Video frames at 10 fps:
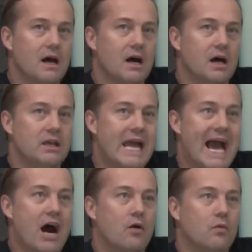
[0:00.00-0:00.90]
uh,
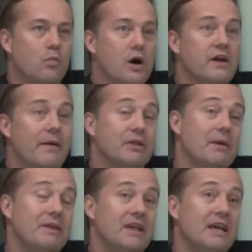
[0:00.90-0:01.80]
now work on that. But I
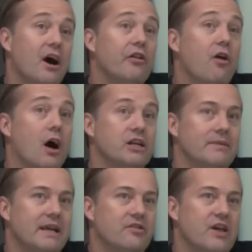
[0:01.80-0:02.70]
mean, the other
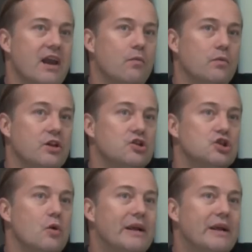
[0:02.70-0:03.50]
argument is, hey, it's so